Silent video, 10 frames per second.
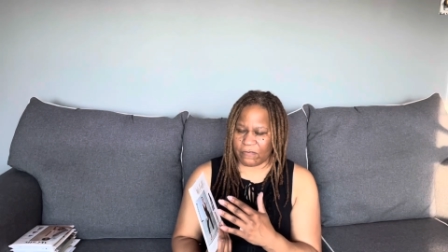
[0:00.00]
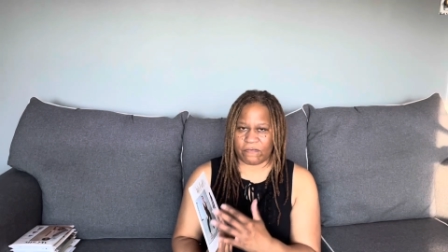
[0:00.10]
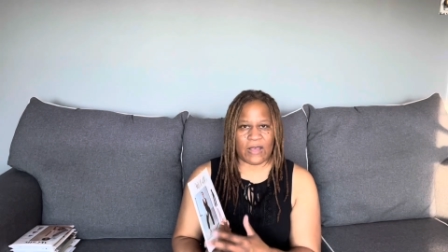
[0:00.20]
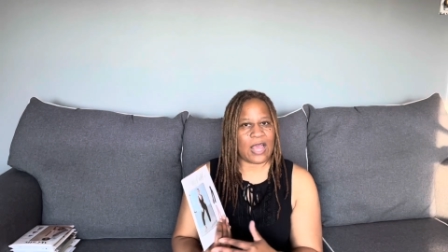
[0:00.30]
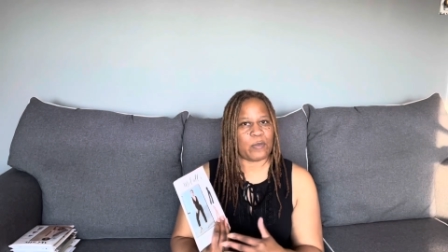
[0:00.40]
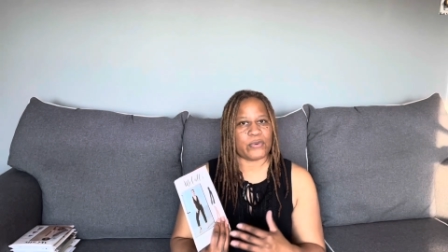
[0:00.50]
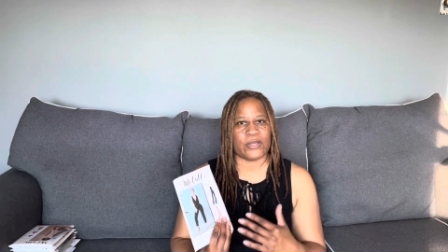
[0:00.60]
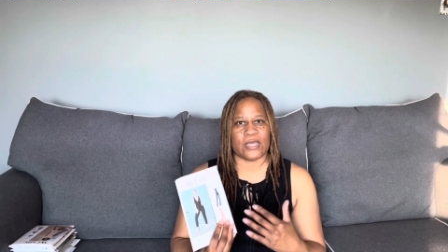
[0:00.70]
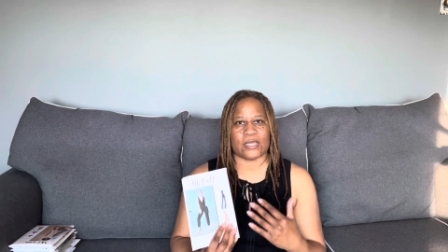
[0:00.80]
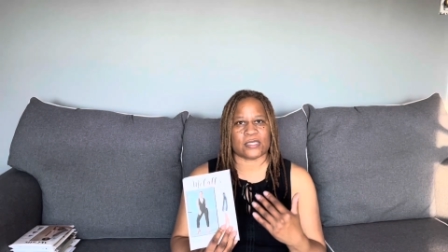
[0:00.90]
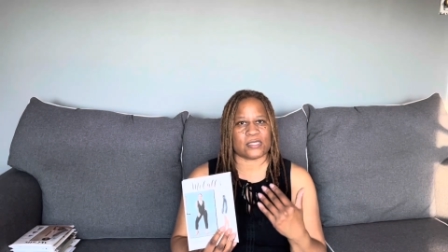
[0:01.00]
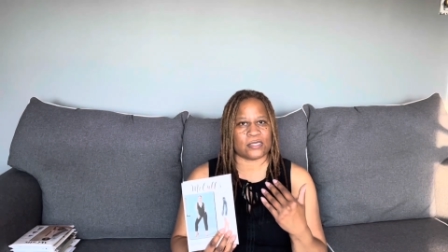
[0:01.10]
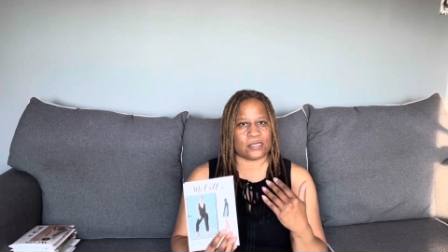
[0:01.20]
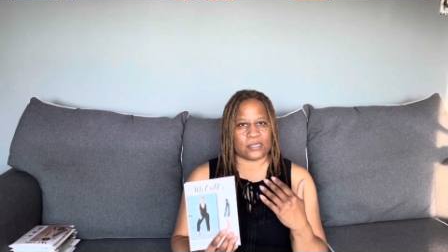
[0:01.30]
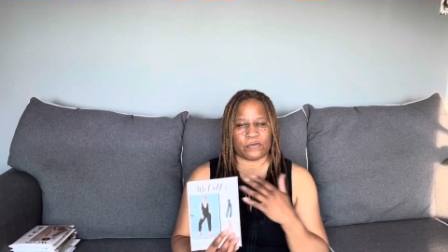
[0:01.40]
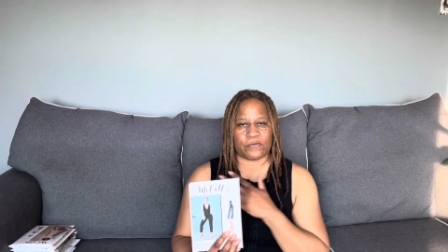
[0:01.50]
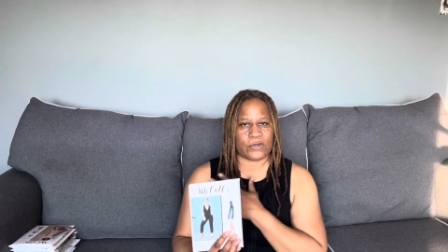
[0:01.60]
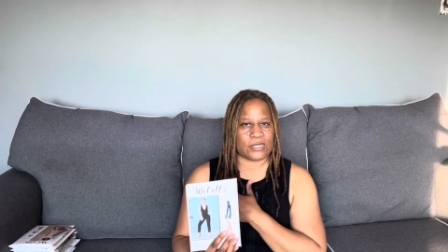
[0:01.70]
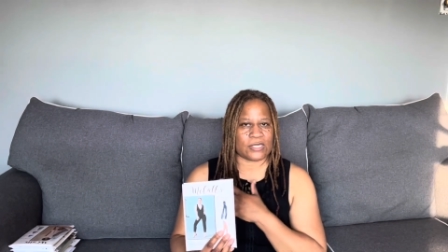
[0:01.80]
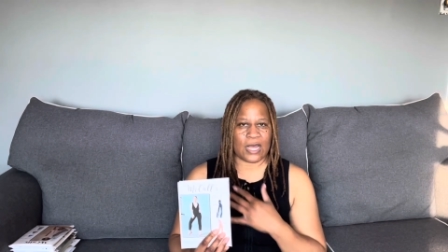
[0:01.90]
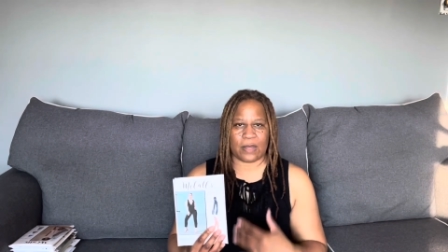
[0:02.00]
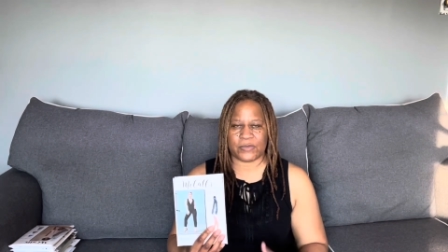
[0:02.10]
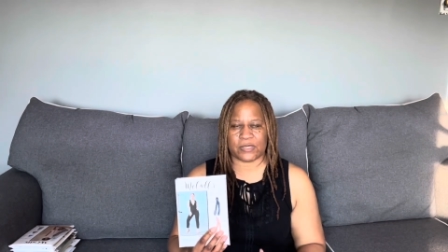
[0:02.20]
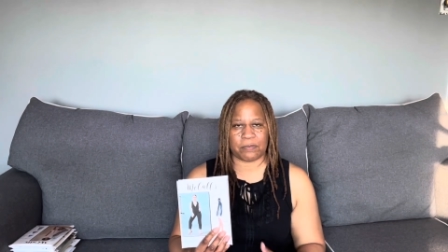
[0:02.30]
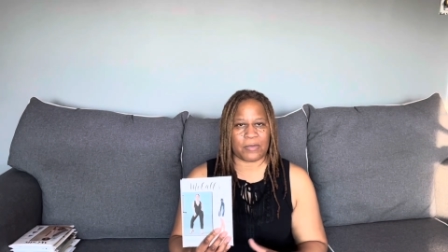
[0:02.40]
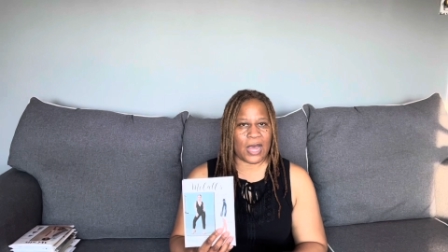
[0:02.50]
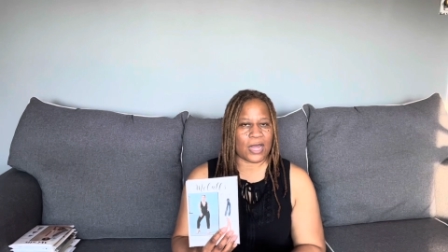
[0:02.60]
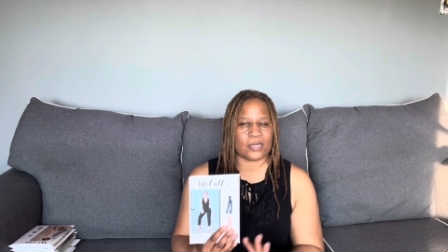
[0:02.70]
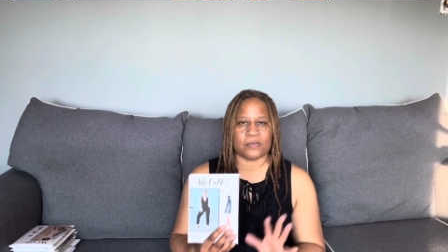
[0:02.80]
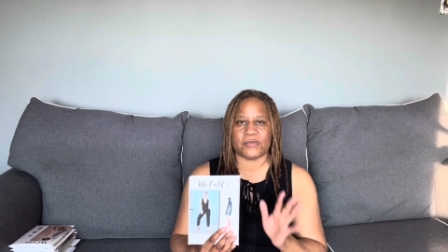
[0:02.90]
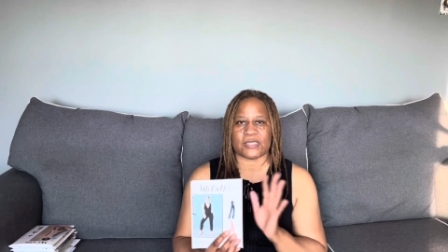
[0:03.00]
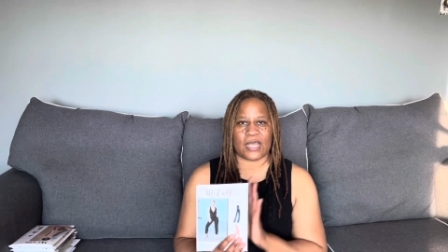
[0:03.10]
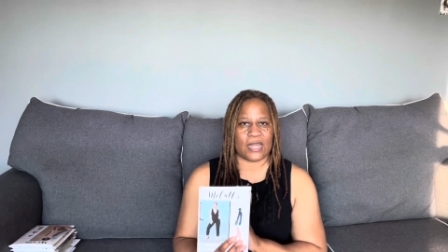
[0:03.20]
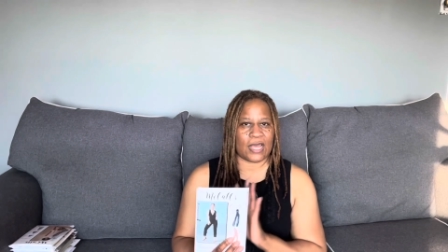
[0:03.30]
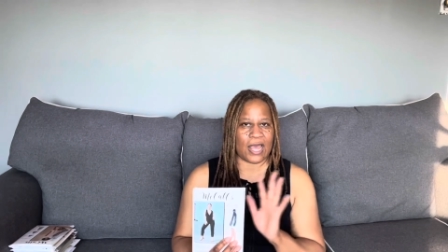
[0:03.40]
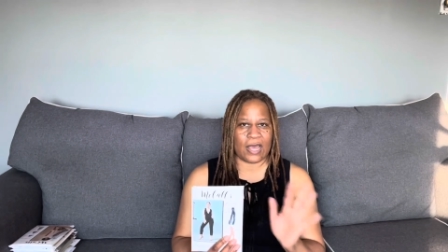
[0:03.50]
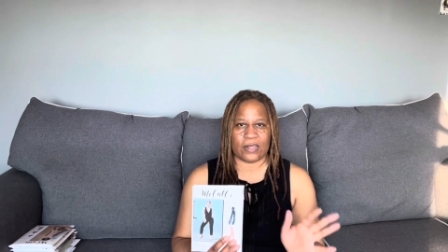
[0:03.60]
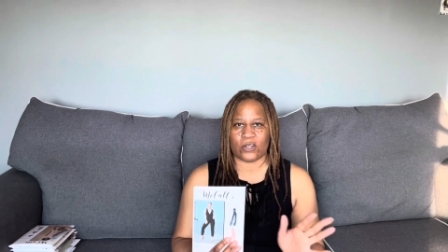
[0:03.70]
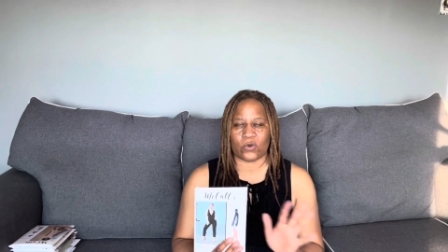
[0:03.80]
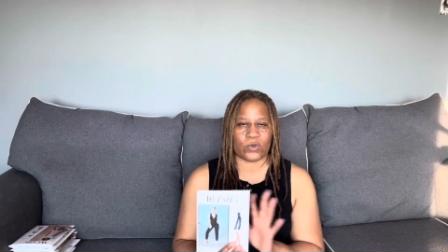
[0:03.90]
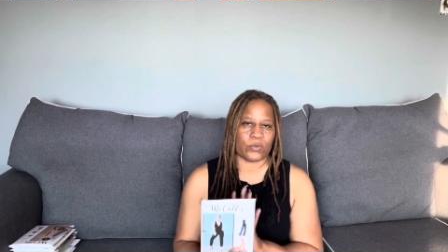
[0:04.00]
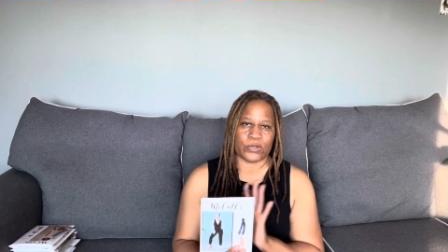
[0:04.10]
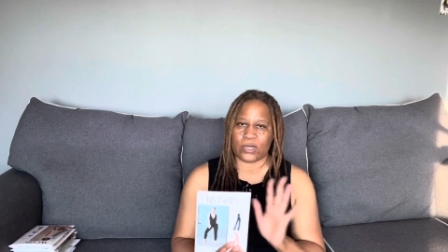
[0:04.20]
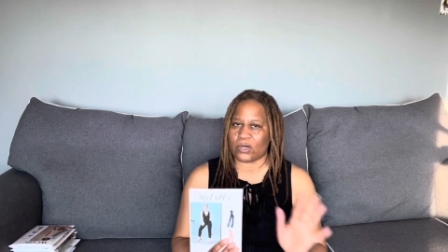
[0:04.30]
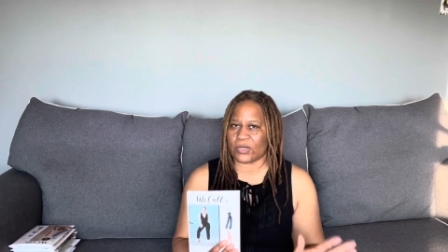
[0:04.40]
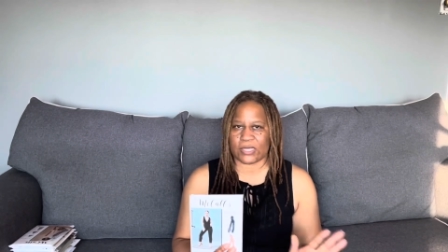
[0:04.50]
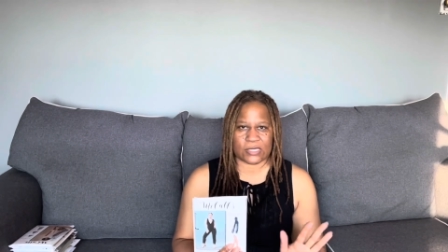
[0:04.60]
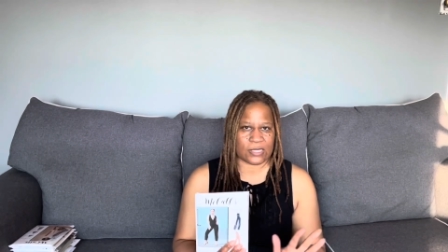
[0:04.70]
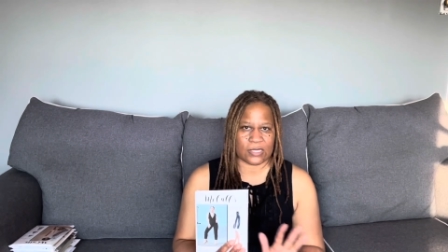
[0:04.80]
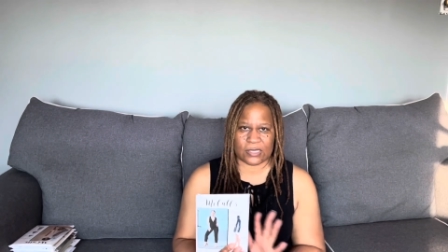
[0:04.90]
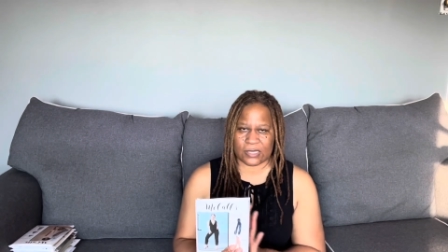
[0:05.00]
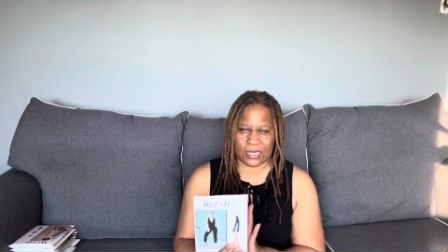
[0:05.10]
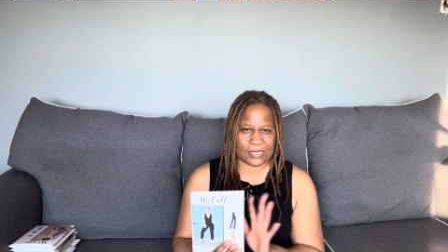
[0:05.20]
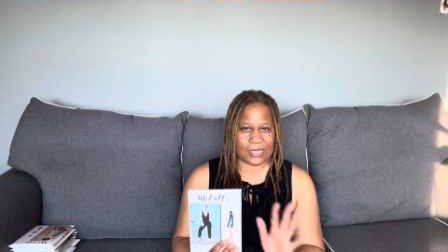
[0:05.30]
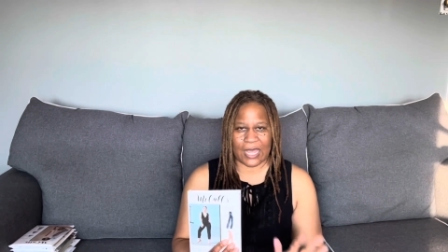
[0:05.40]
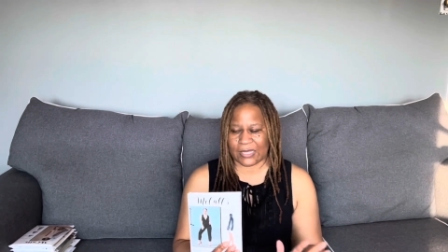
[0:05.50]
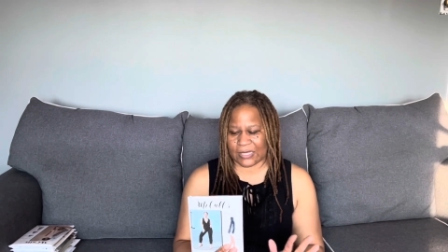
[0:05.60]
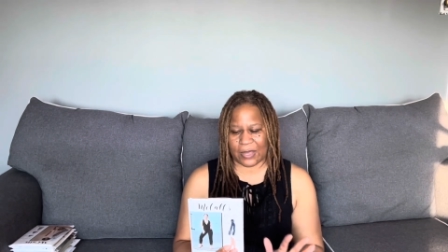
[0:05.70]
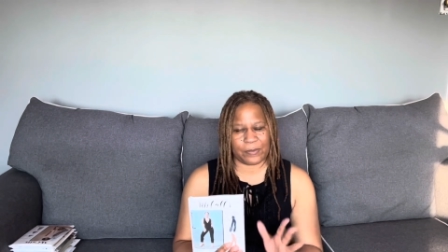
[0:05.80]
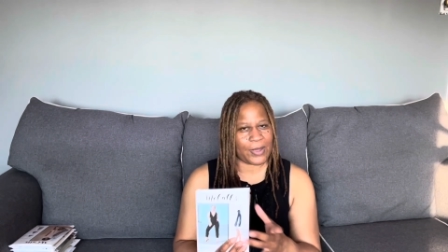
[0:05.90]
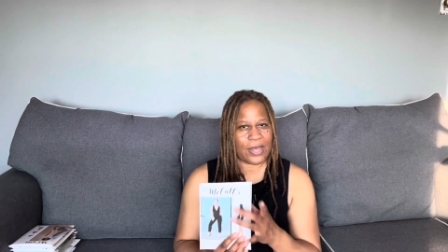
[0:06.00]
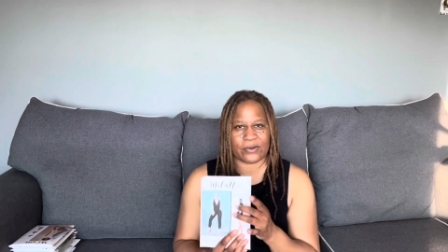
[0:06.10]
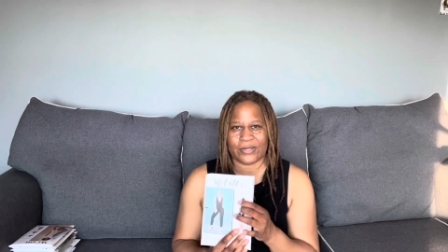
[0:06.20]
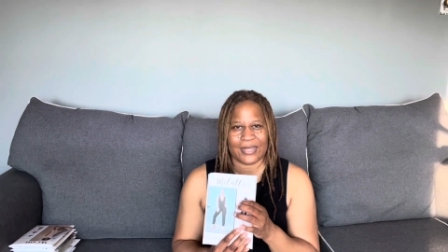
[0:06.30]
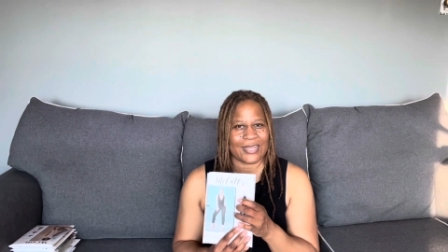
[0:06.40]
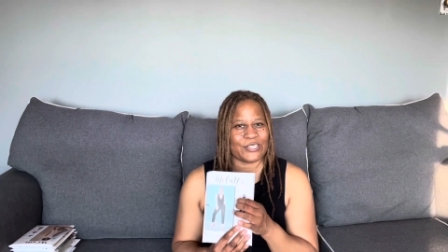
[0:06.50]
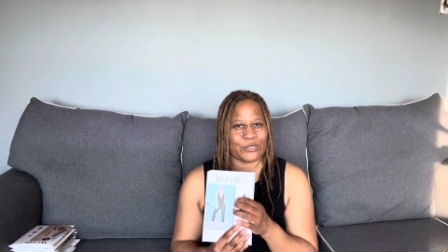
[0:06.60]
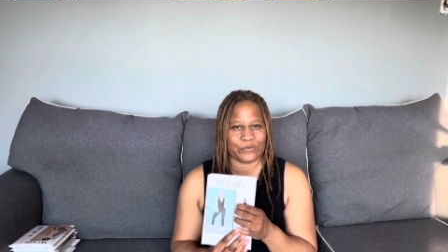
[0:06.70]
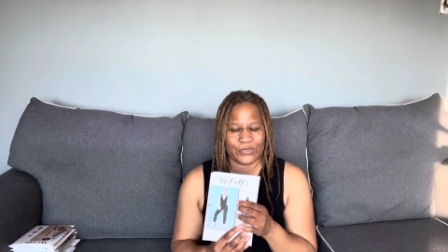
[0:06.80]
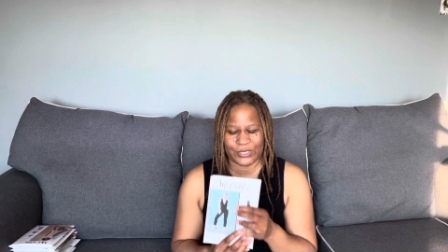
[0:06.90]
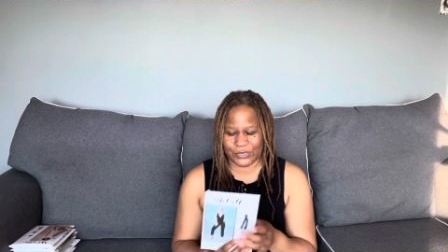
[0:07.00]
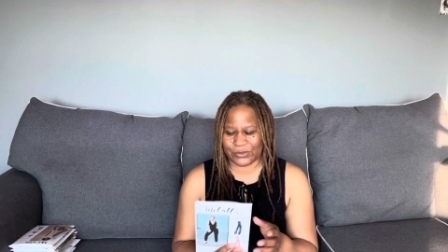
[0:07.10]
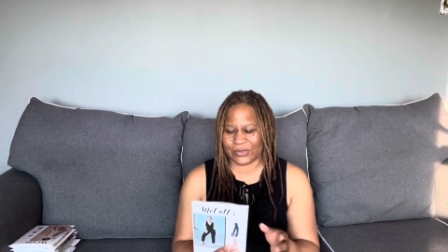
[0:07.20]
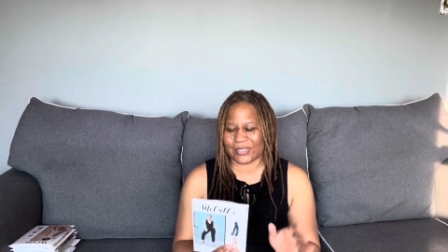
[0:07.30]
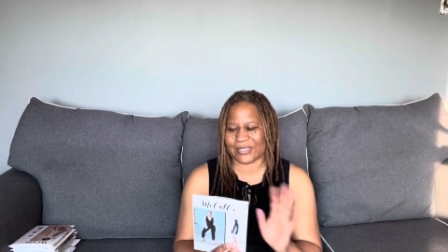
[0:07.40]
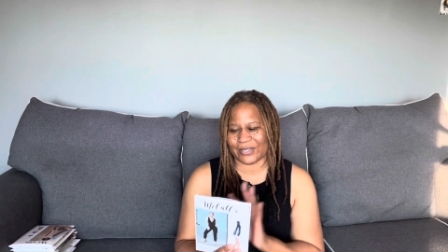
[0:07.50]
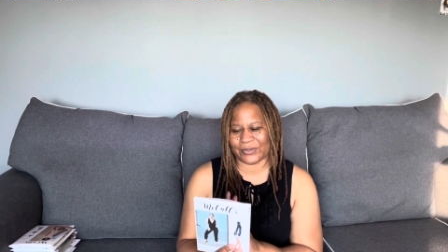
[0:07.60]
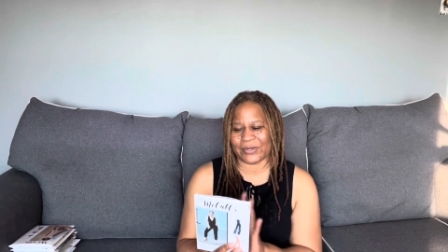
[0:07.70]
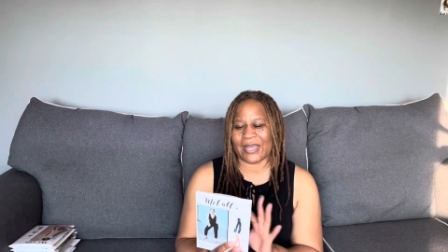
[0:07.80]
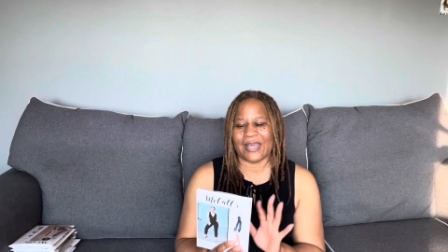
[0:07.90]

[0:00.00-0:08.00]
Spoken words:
fabrics, different tops and bottoms, and no one would know it's the exact same pattern that you've used. So